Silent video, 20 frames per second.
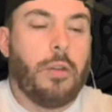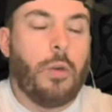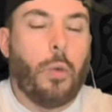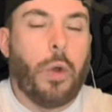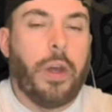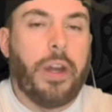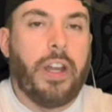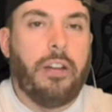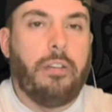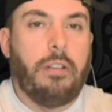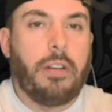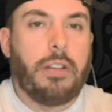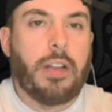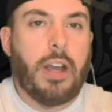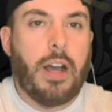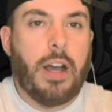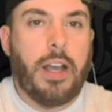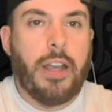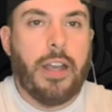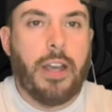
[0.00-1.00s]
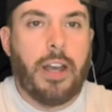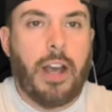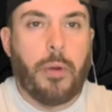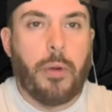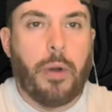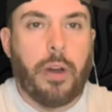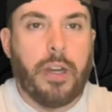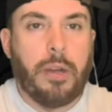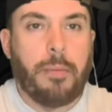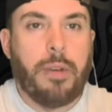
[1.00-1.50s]
When I retire, I
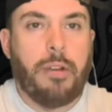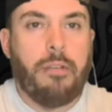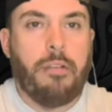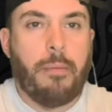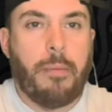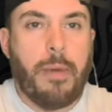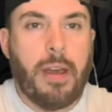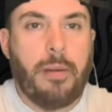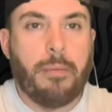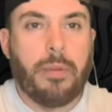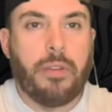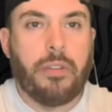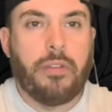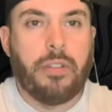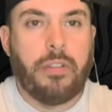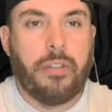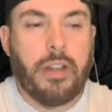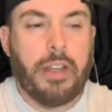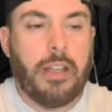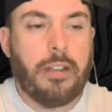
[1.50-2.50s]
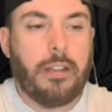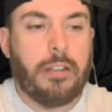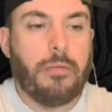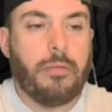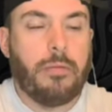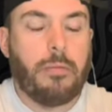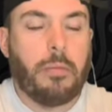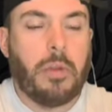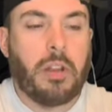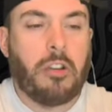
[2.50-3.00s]
wanna be remembered for this.
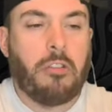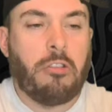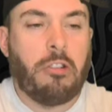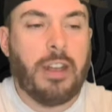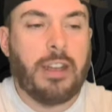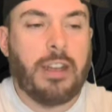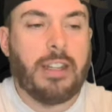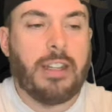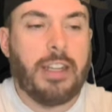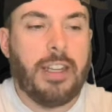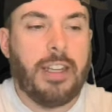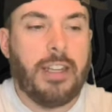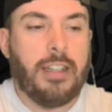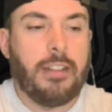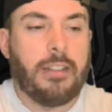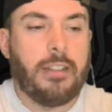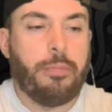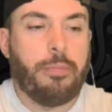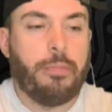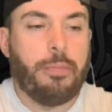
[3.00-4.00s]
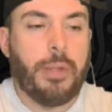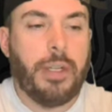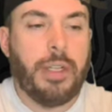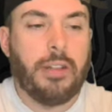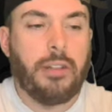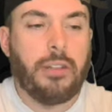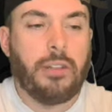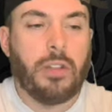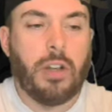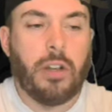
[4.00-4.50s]
My grandkids
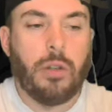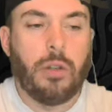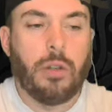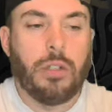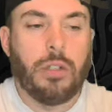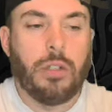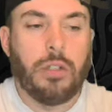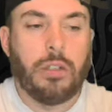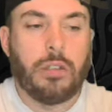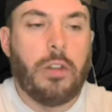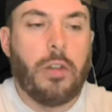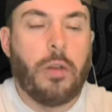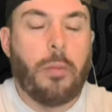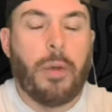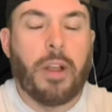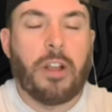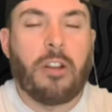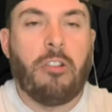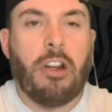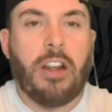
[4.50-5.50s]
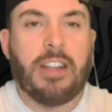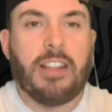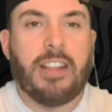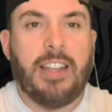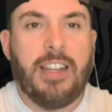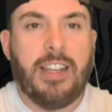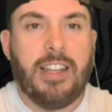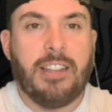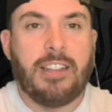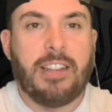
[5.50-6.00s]
being told. My
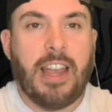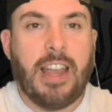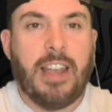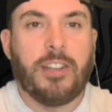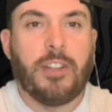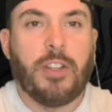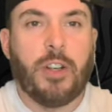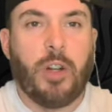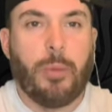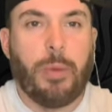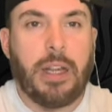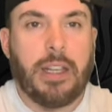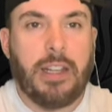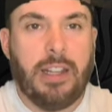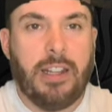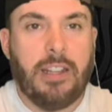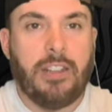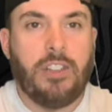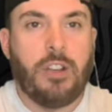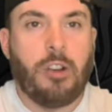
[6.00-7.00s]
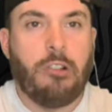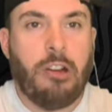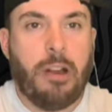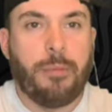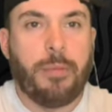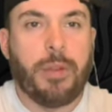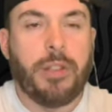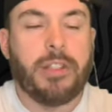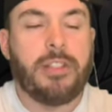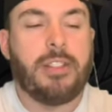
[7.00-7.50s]
grandkids getting told by kids your
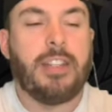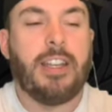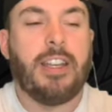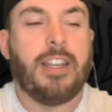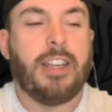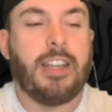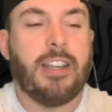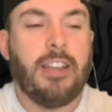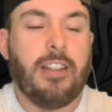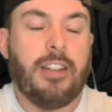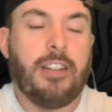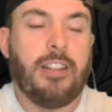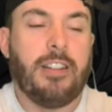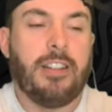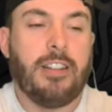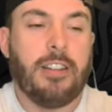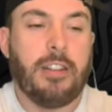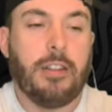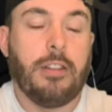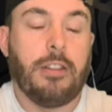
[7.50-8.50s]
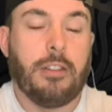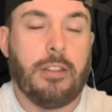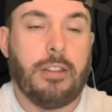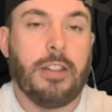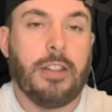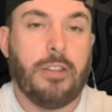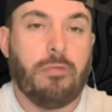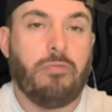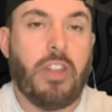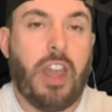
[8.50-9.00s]
grandpa's sick.
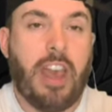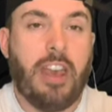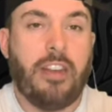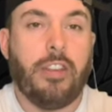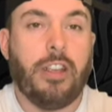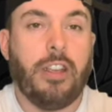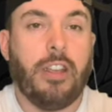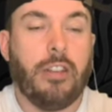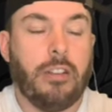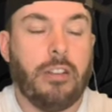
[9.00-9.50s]
Heavy.